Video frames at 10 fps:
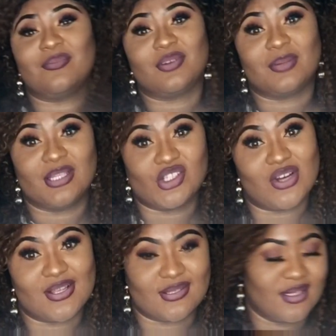I'm from
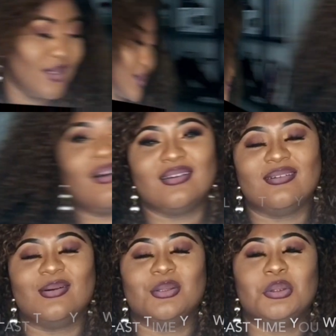Kinshasa,
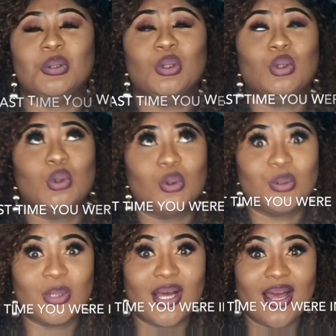Congo.
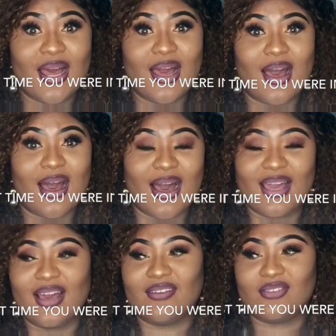I
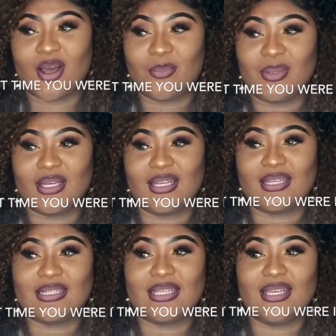have not been
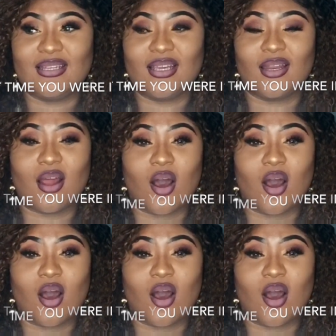in Kin in